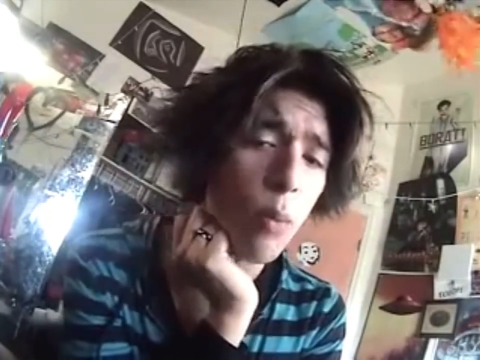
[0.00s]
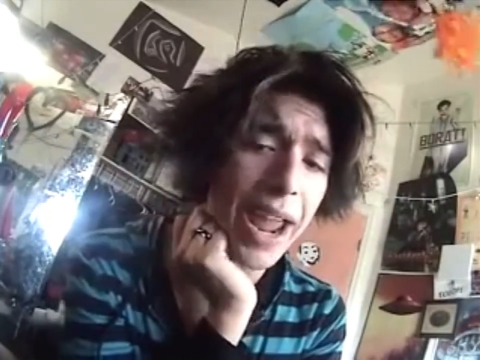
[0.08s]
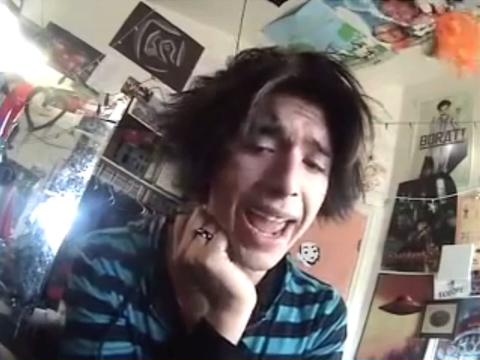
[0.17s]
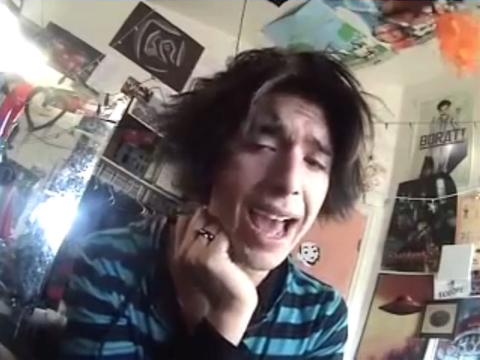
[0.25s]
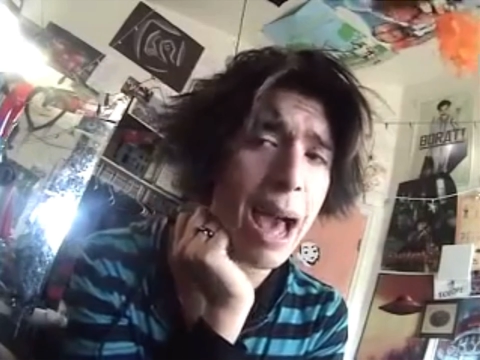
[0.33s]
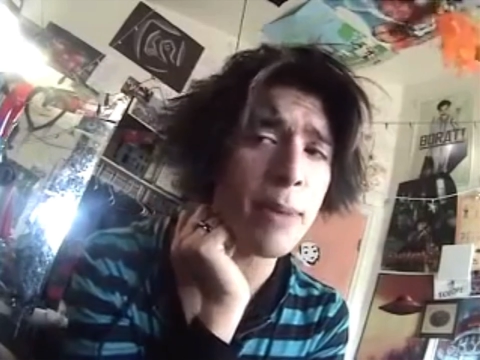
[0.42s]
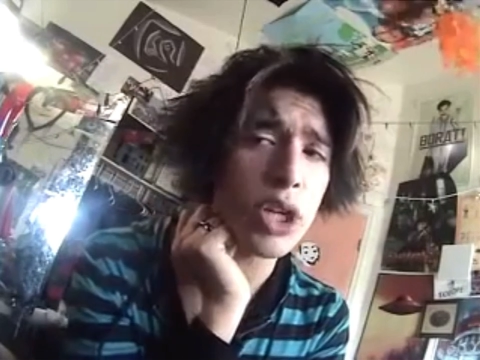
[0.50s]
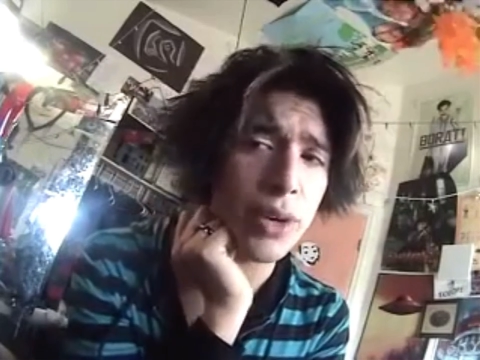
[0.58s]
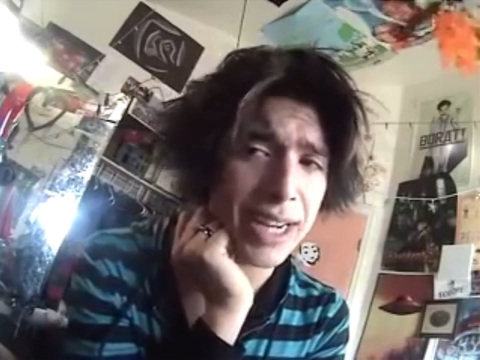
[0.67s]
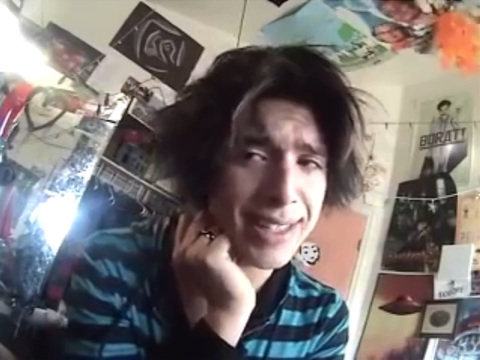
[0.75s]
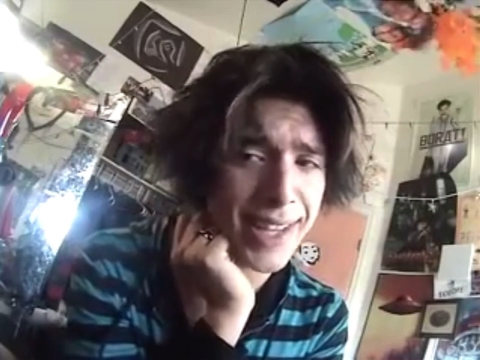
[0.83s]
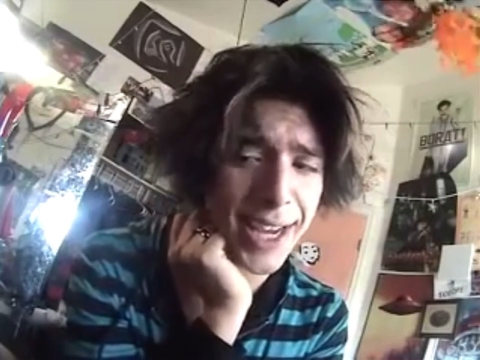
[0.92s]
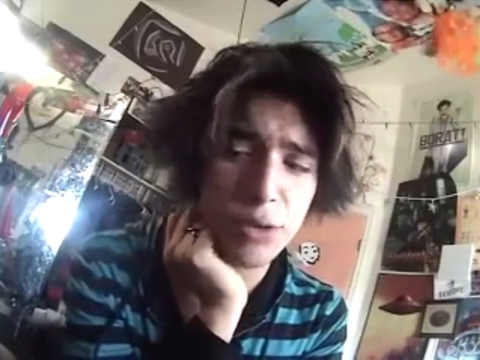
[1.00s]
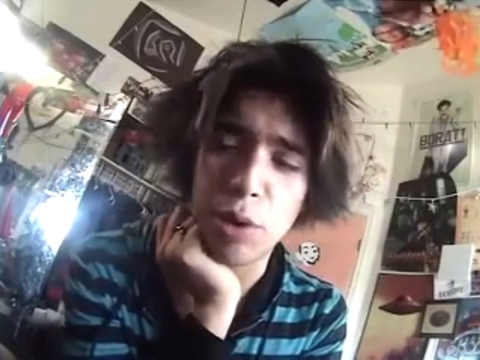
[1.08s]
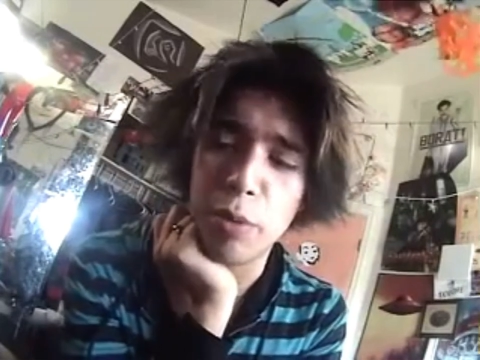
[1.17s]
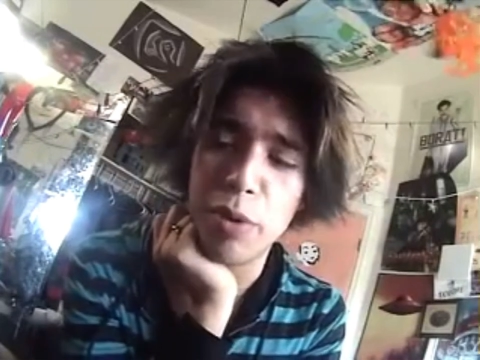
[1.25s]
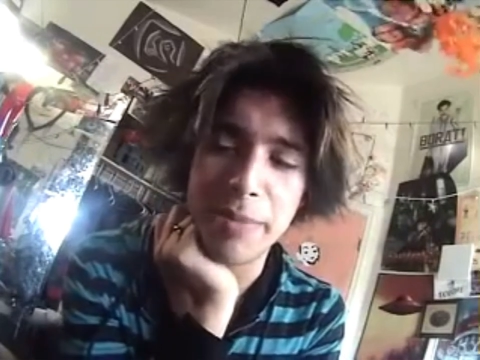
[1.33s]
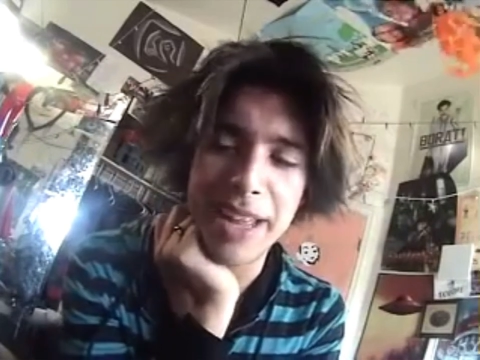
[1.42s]
Well, I'm a
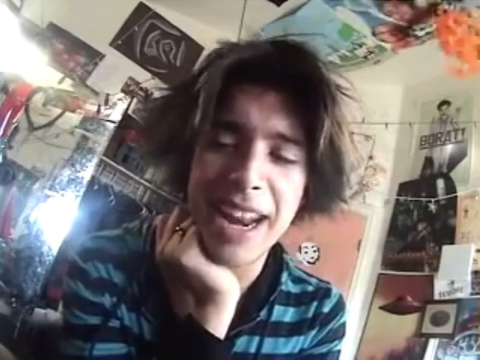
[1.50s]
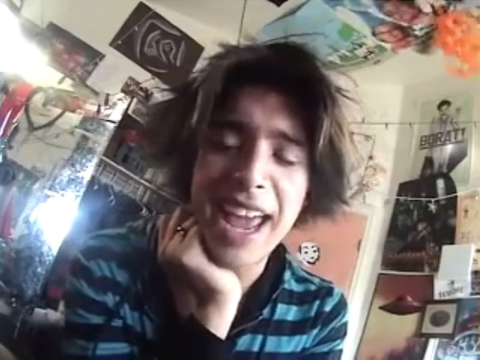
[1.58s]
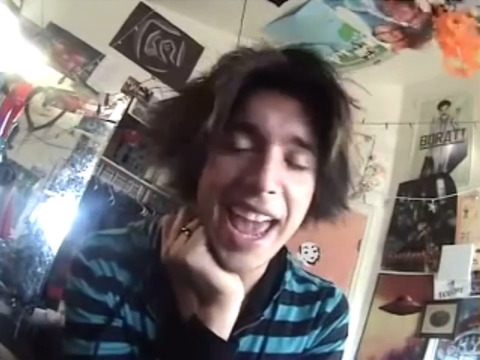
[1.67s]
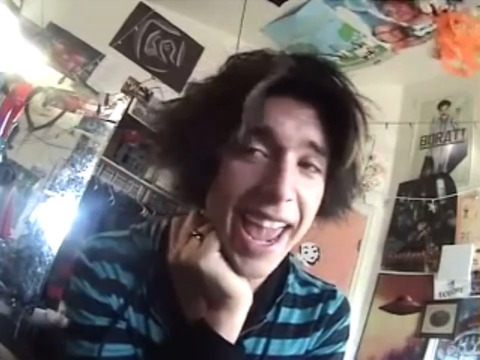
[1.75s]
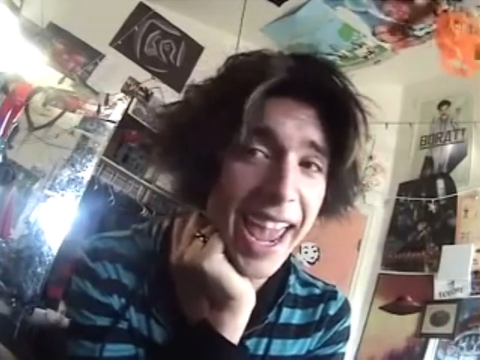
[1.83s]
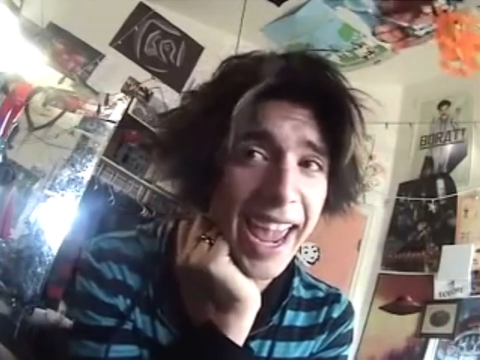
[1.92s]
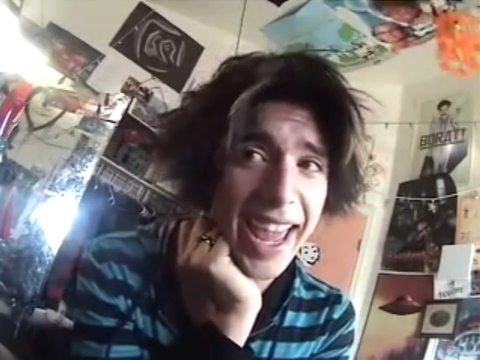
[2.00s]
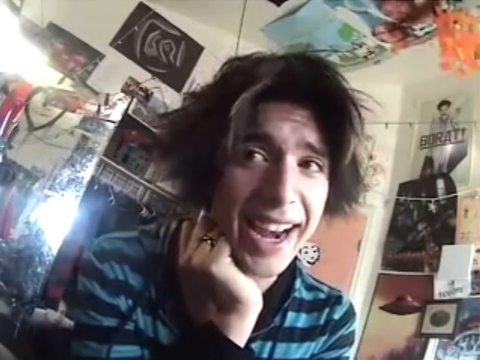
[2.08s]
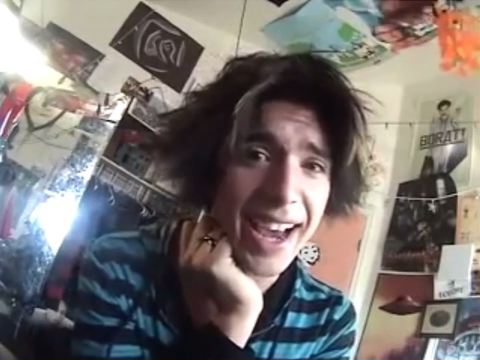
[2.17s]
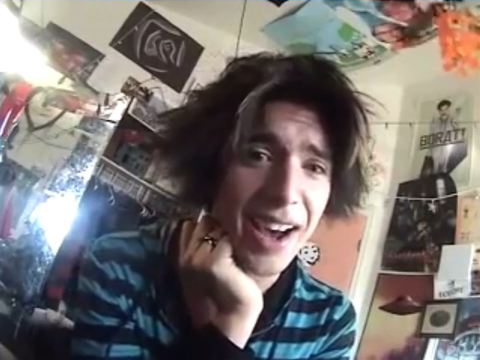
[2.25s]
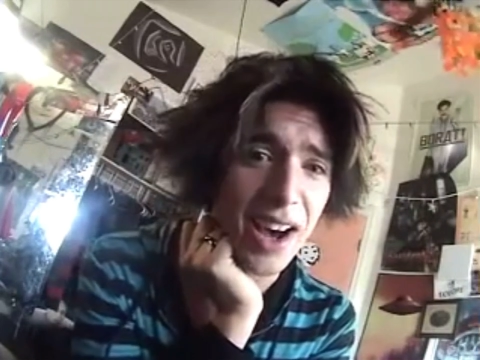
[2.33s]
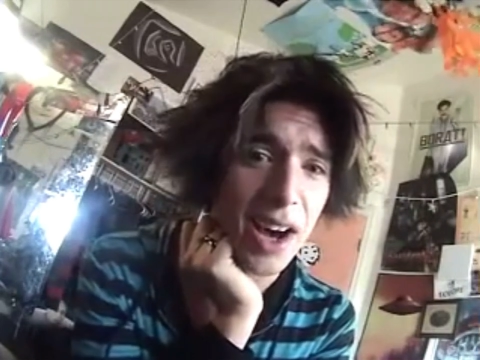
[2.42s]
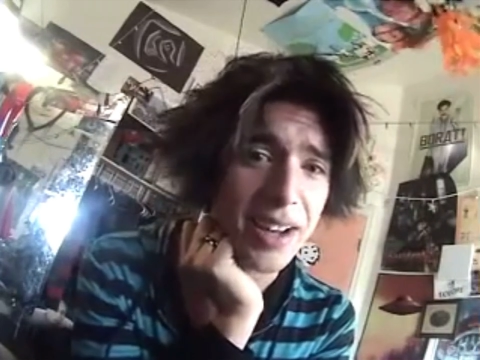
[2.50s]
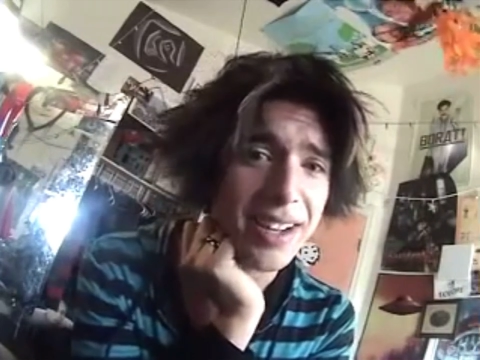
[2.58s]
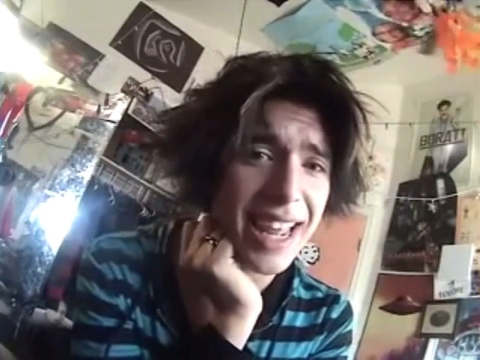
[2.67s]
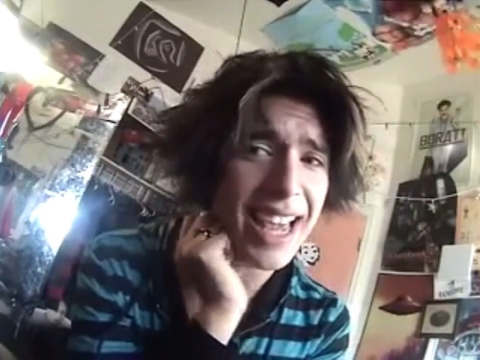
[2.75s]
transsexual woman, and uh,